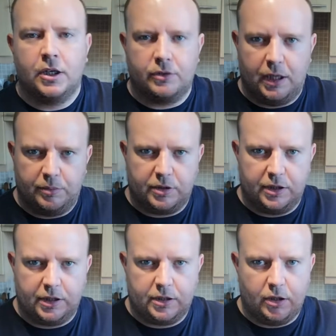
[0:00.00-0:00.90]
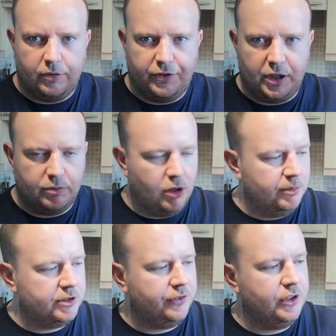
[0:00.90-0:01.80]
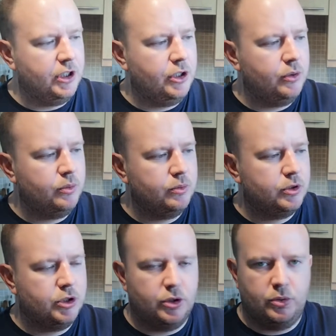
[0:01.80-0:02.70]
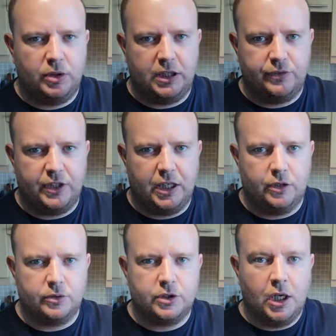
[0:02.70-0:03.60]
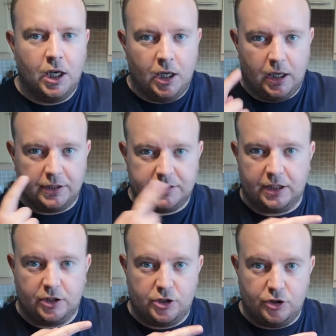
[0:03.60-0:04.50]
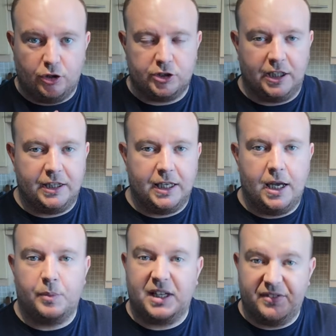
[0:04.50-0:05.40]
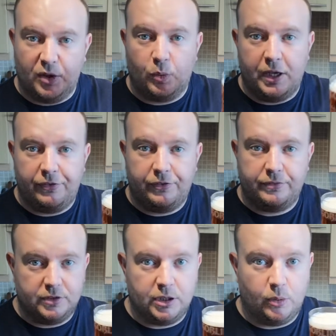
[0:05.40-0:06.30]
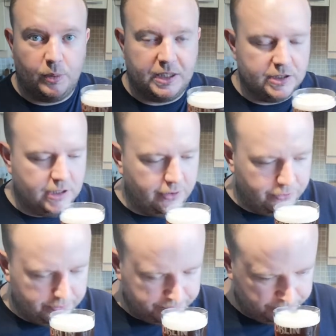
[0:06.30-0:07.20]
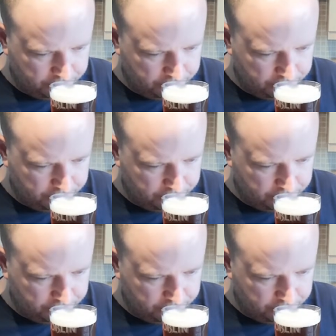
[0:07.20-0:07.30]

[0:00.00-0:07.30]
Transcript: Right, we're going to go for the aroma. So if you're new to these videos, I stick the schnozzle in there and we give it a whiff, see what we can sniff.